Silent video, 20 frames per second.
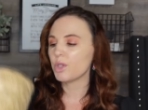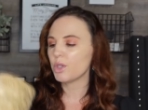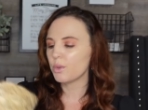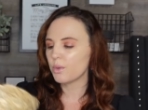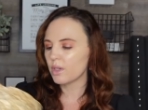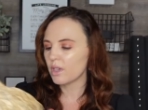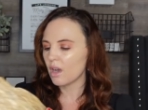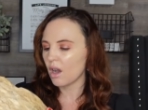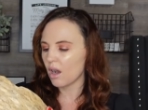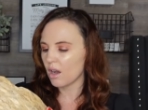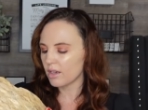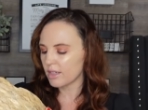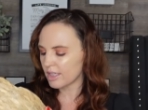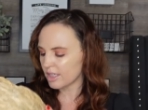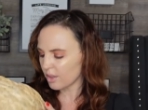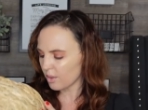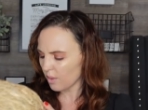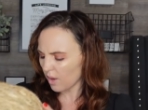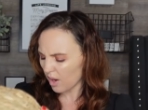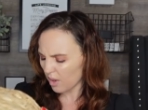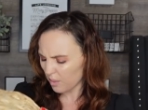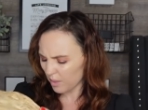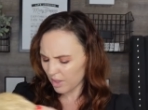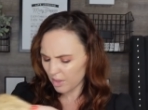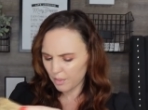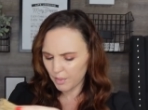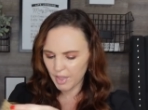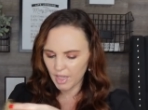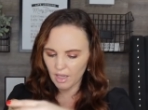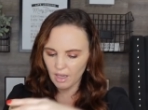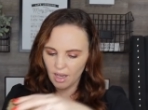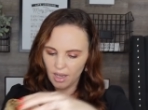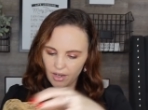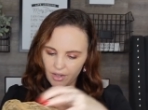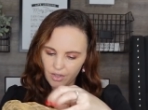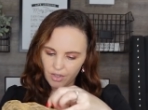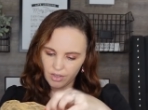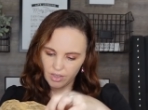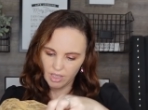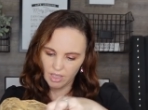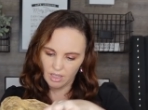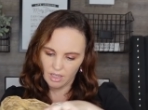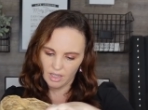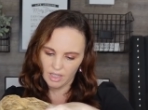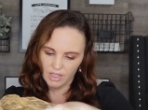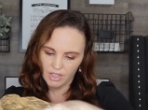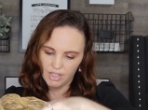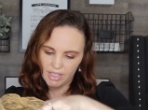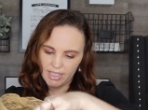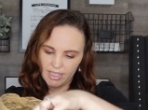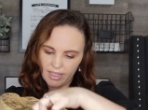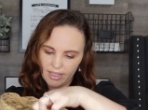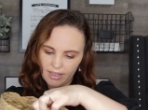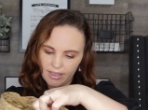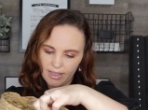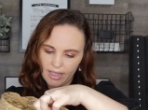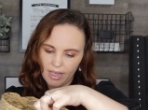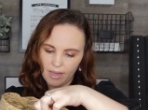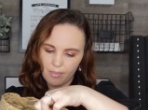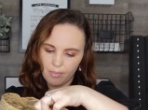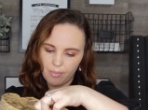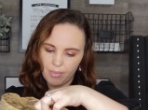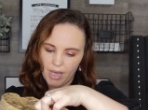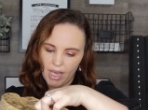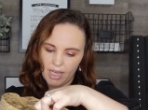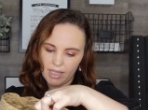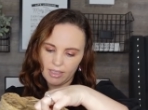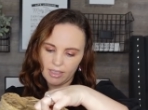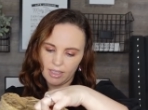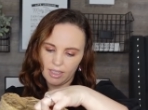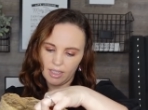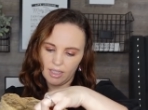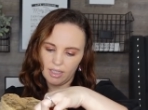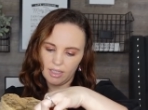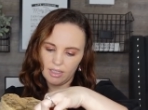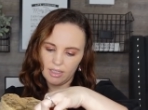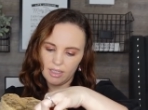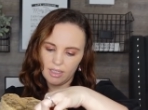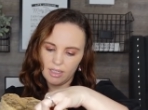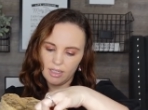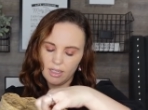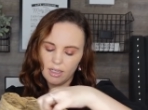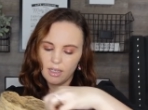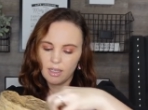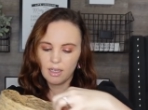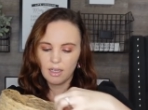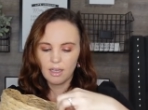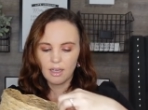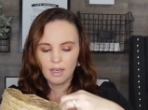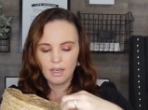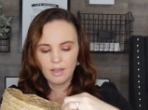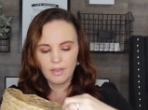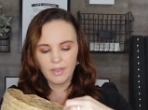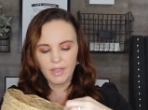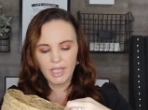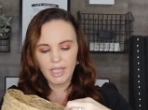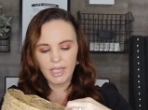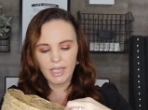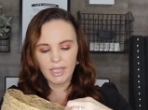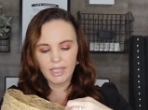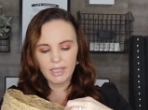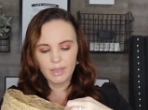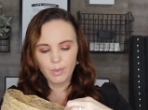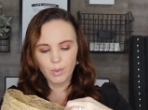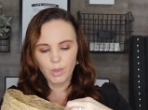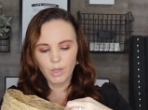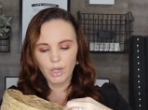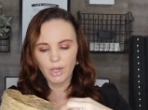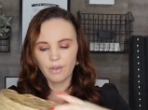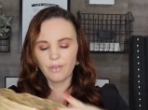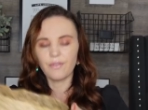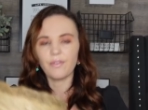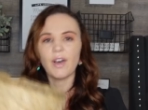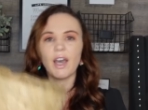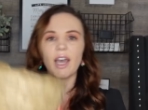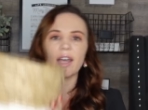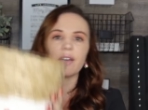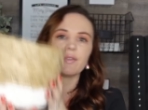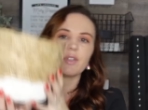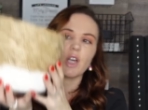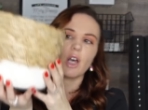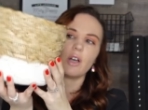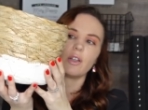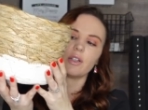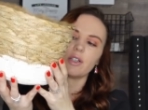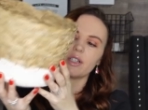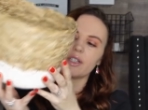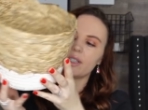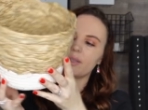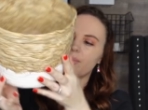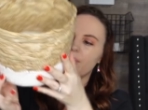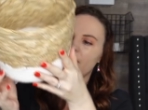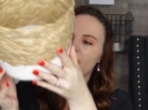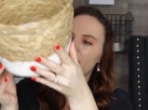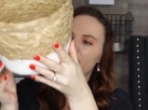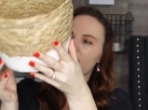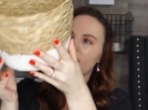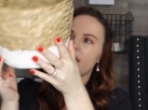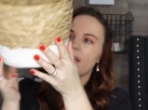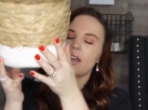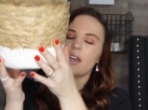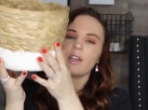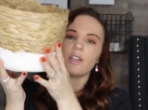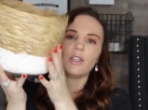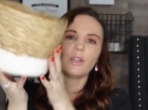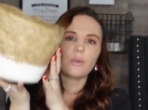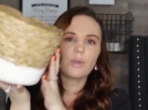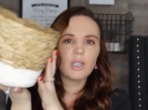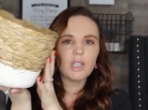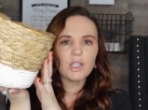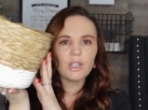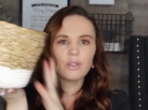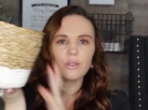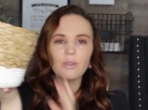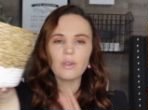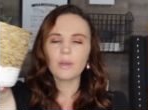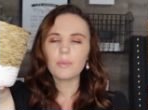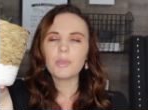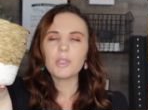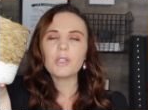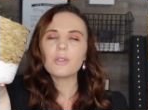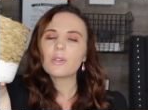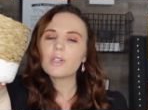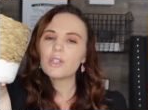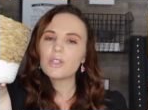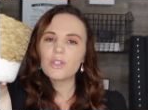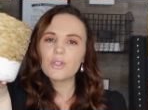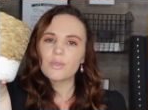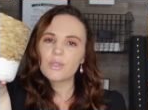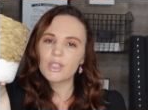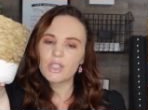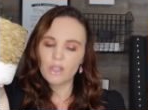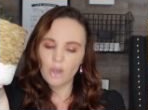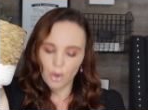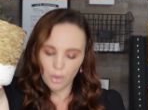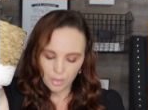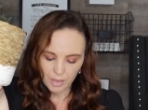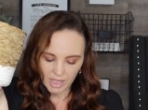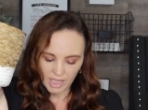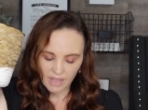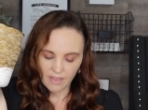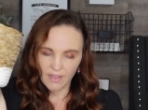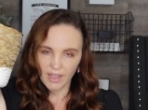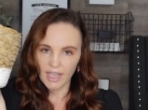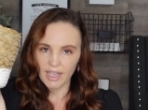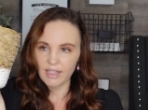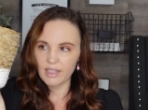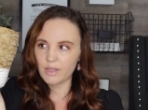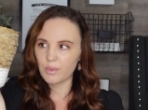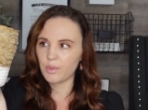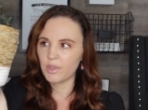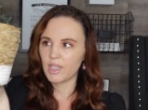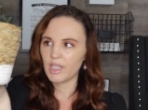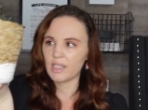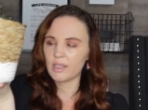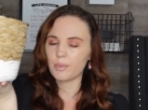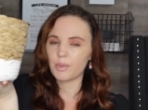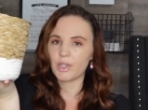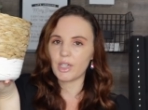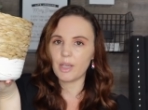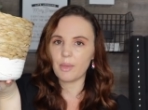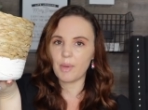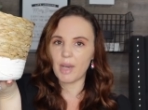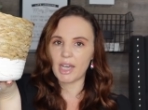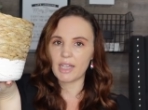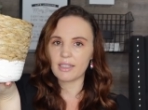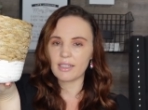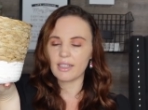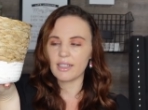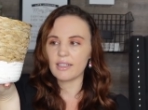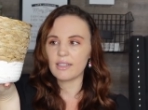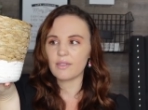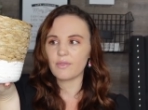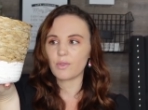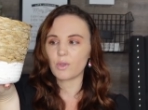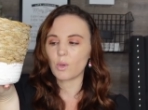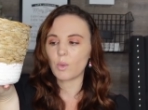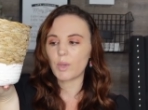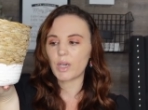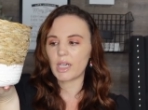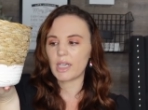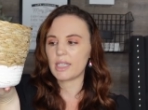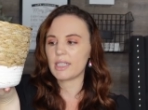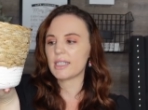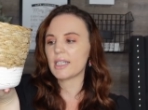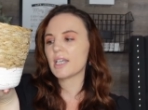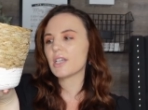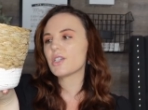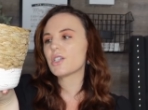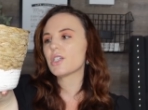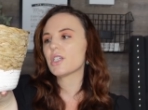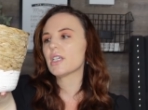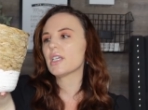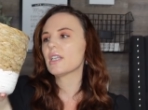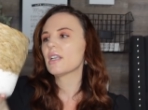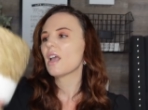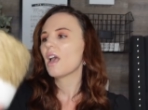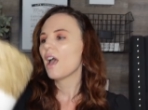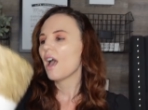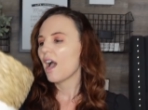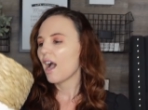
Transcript: You can also, or what do we actually call it? It just says a basket. These were $5, but you can use, I mean, you can do so many things with these pretty baskets for organization.